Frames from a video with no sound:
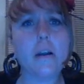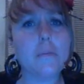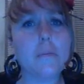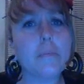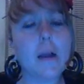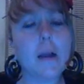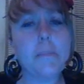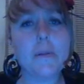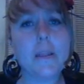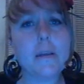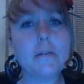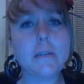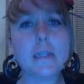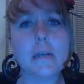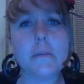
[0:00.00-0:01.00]
to properly
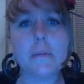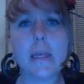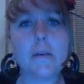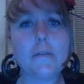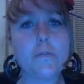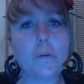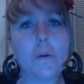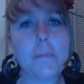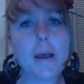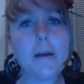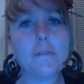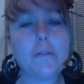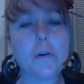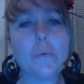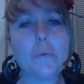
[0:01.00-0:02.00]
use MLA
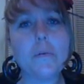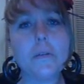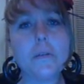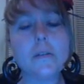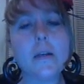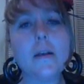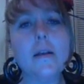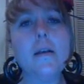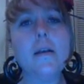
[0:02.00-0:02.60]
format for quotes,